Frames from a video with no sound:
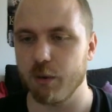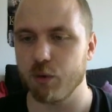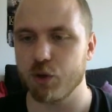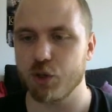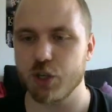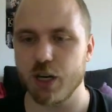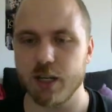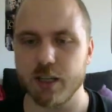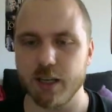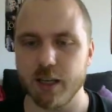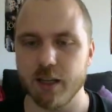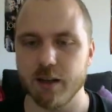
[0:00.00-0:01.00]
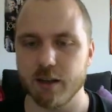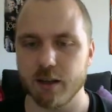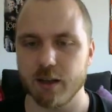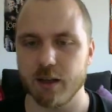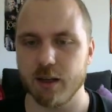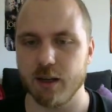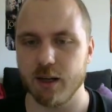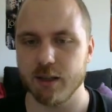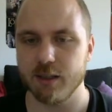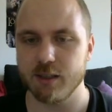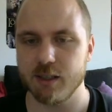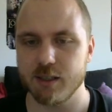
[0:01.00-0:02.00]
I would shade in
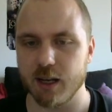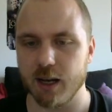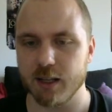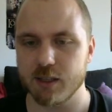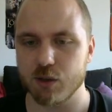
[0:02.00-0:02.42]
this design